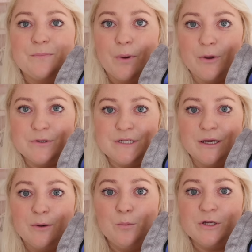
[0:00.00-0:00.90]

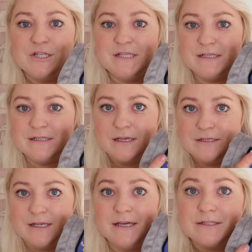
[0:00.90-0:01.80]
Bodiam, which is in
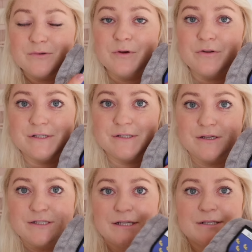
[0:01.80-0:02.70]
Sussex. So we've got the
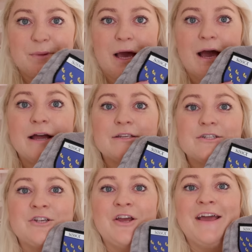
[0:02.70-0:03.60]
Sussex
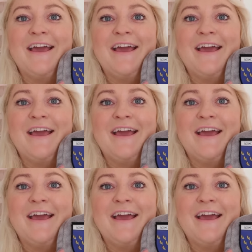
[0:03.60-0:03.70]
patch.